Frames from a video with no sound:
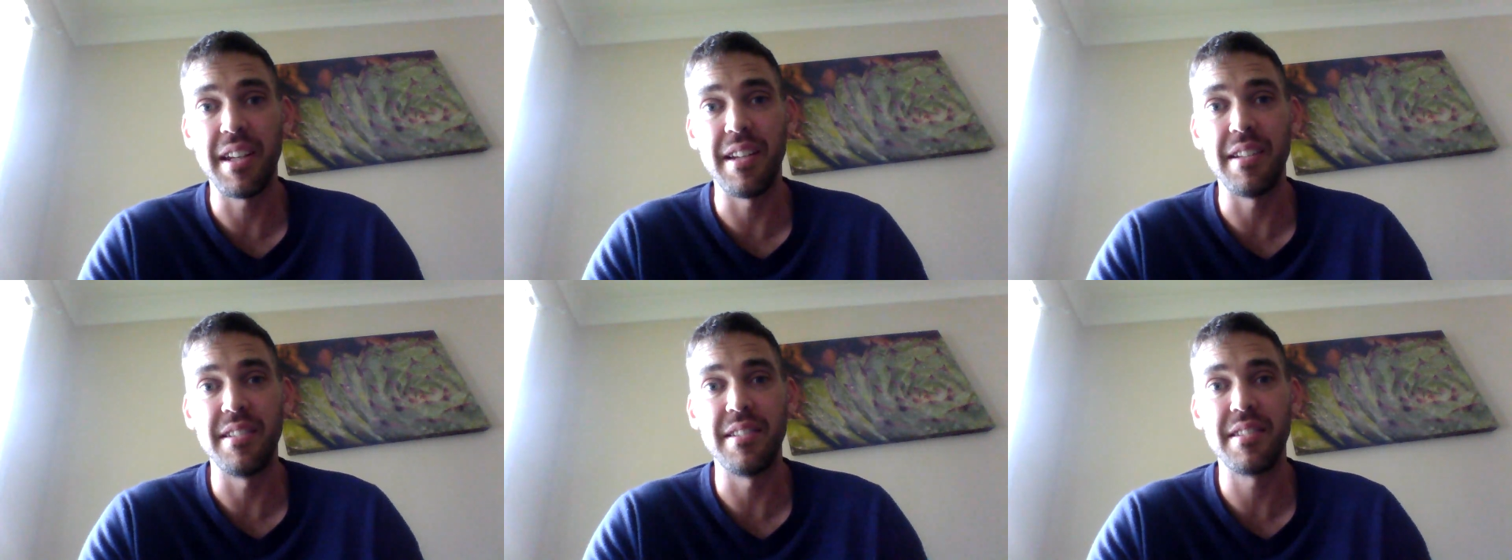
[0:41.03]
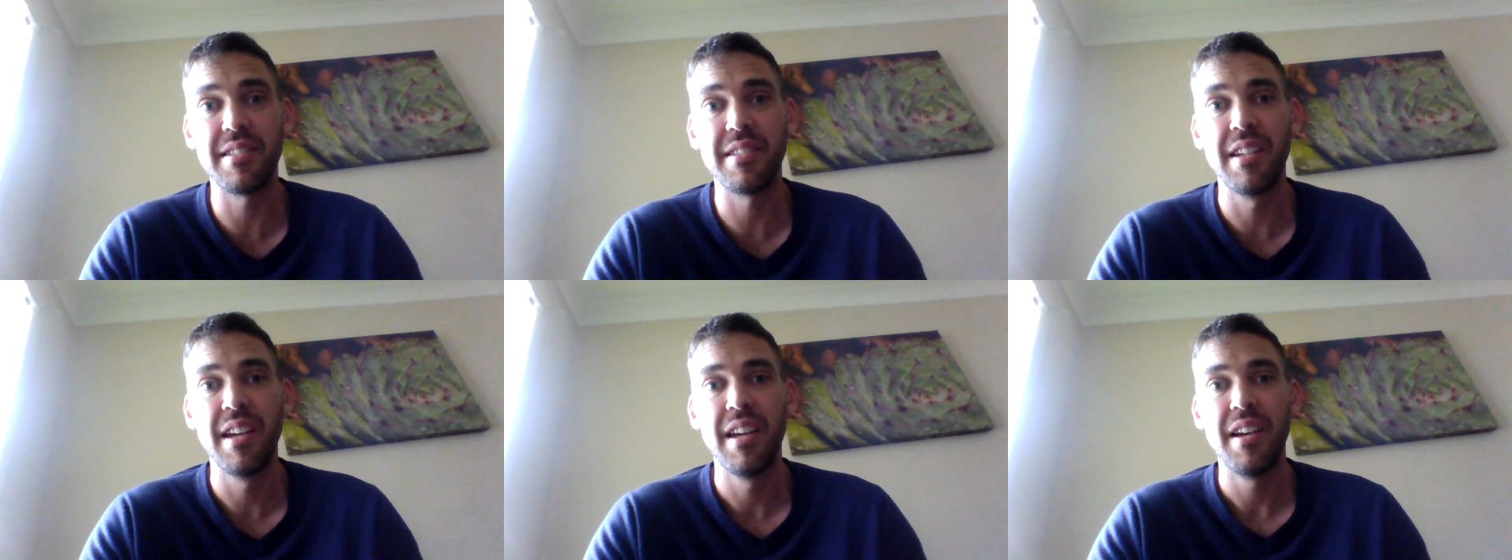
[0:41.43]

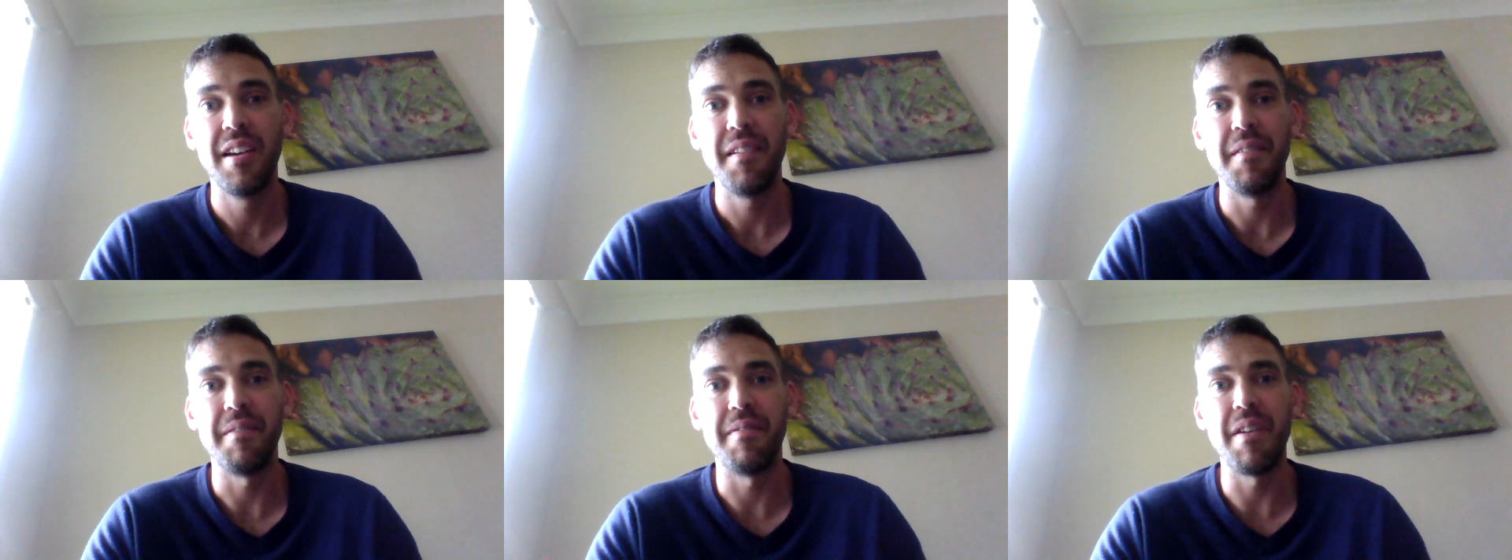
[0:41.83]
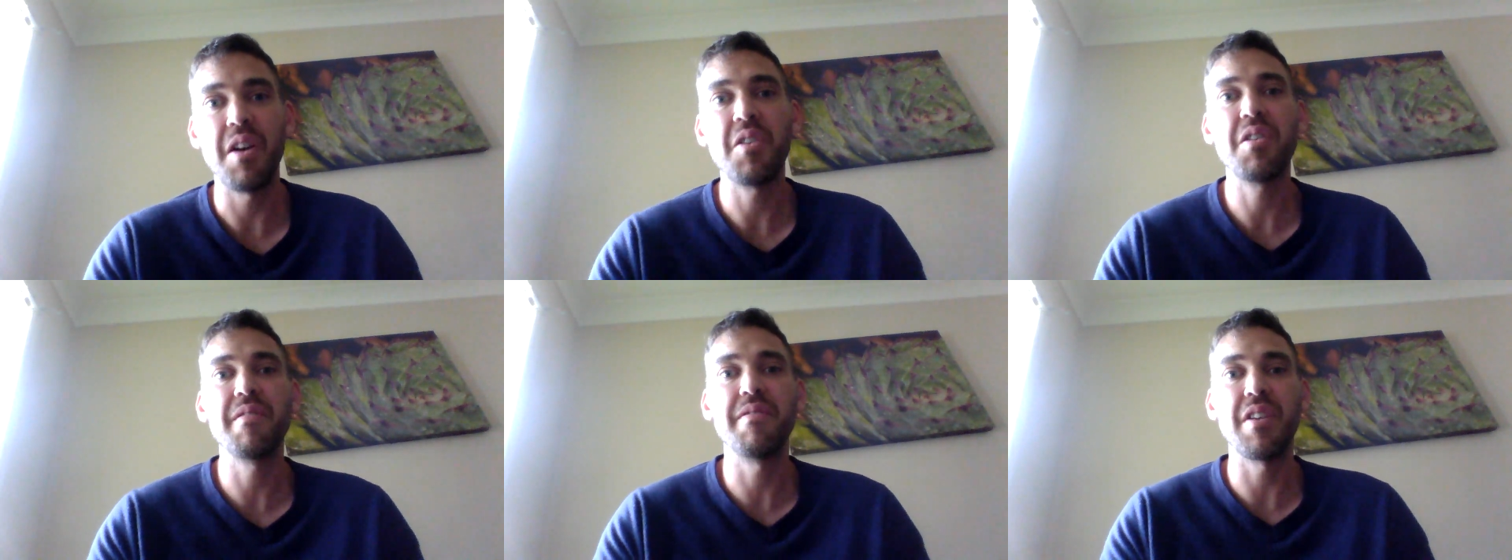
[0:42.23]
is
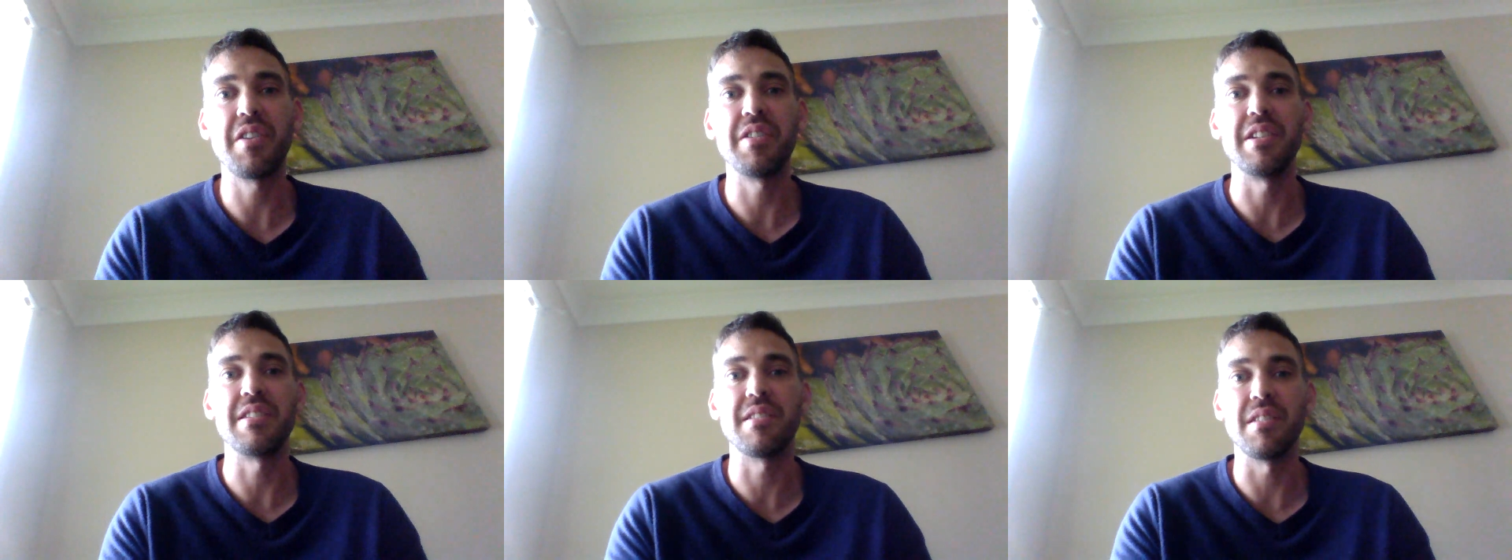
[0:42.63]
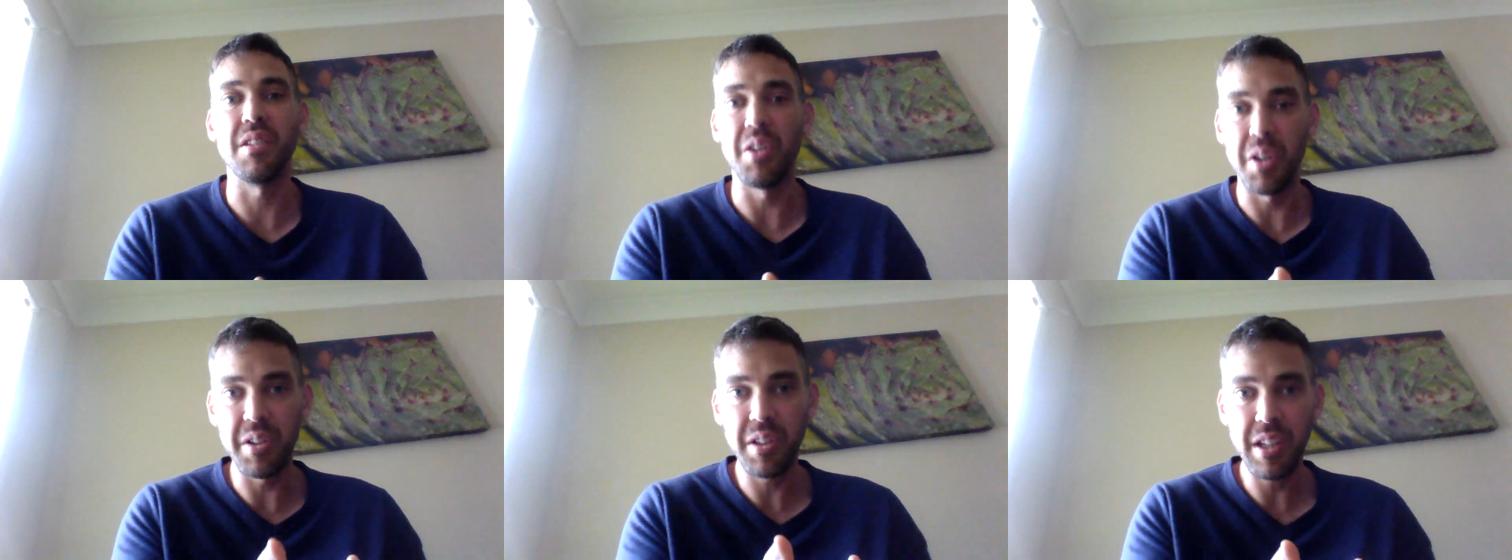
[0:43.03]
very, very
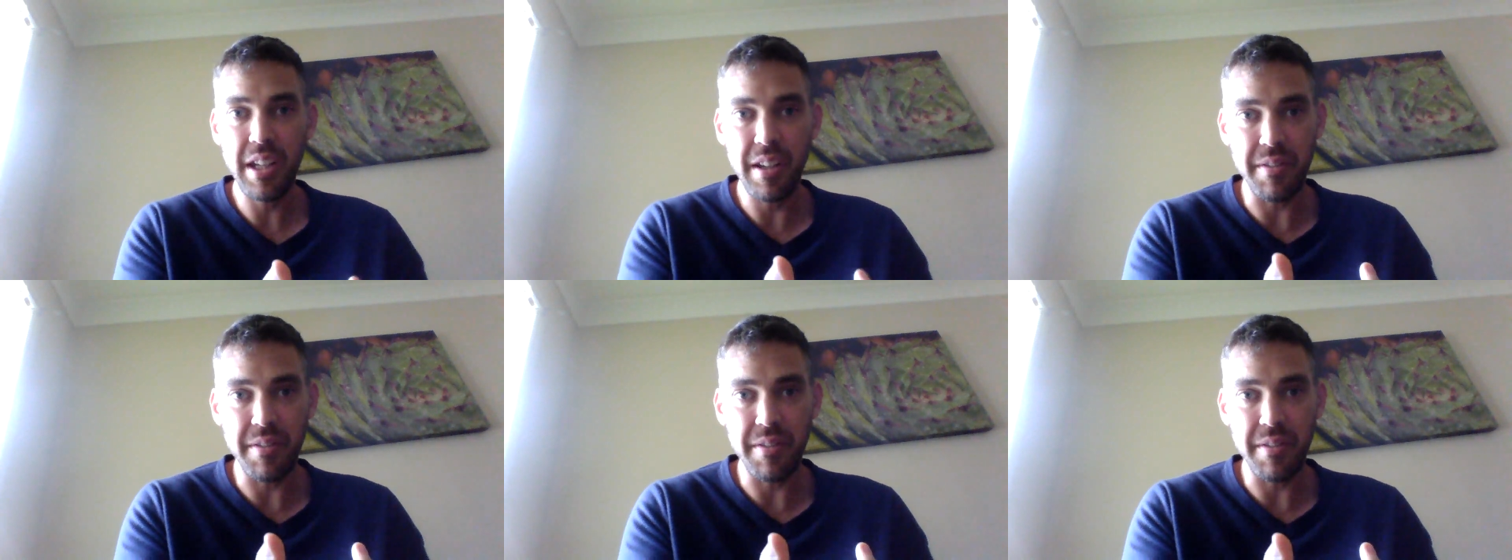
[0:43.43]
slowly.